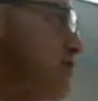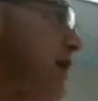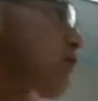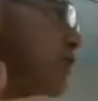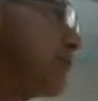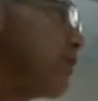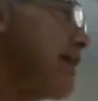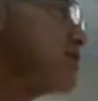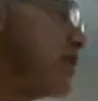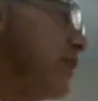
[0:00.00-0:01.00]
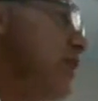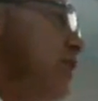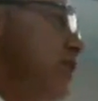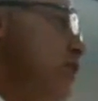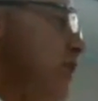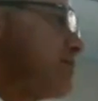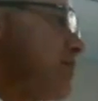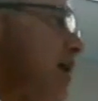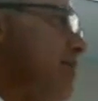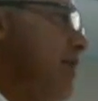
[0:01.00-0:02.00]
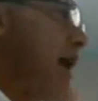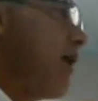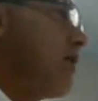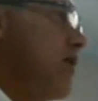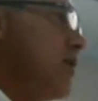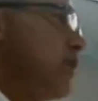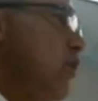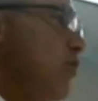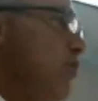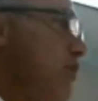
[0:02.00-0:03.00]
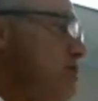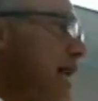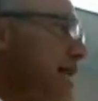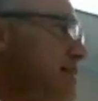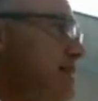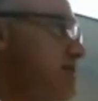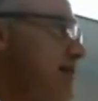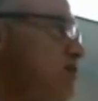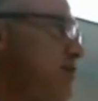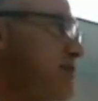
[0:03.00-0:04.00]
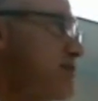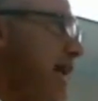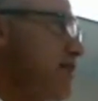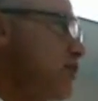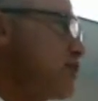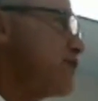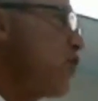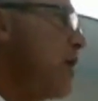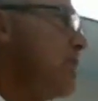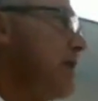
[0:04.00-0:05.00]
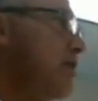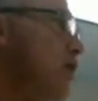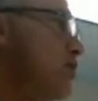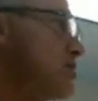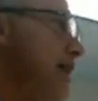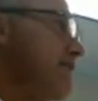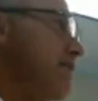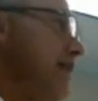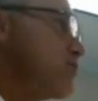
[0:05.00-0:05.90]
about repression. You want to talk about, those 19th century standards for women and those kind of things,